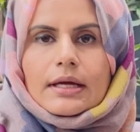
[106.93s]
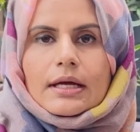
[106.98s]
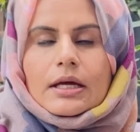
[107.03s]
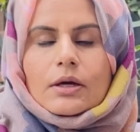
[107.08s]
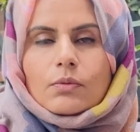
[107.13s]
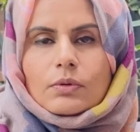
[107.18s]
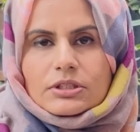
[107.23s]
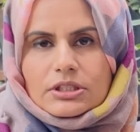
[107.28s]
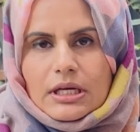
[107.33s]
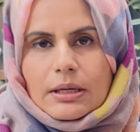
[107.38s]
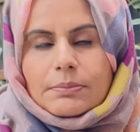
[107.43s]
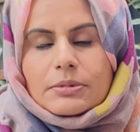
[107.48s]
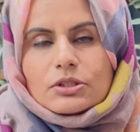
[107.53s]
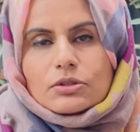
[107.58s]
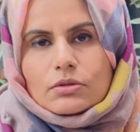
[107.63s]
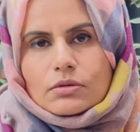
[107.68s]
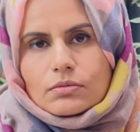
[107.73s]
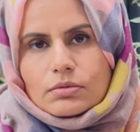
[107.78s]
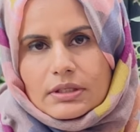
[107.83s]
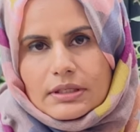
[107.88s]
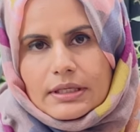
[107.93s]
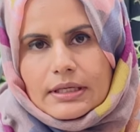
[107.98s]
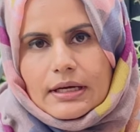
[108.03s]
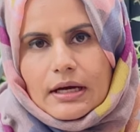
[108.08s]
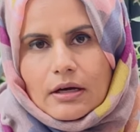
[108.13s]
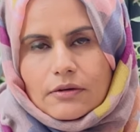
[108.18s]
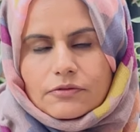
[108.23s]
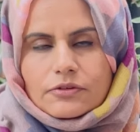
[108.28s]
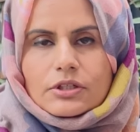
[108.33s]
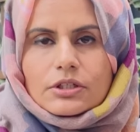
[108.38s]
which happens only
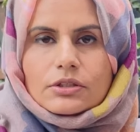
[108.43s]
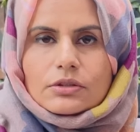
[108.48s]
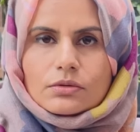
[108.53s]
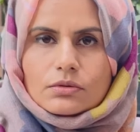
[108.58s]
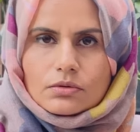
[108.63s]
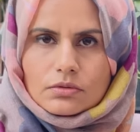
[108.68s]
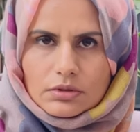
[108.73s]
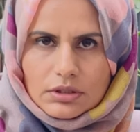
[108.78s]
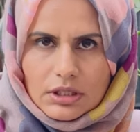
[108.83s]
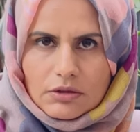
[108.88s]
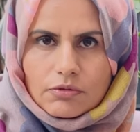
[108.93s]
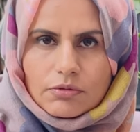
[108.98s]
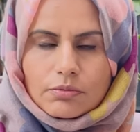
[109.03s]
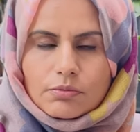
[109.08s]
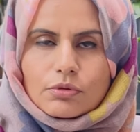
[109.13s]
after you give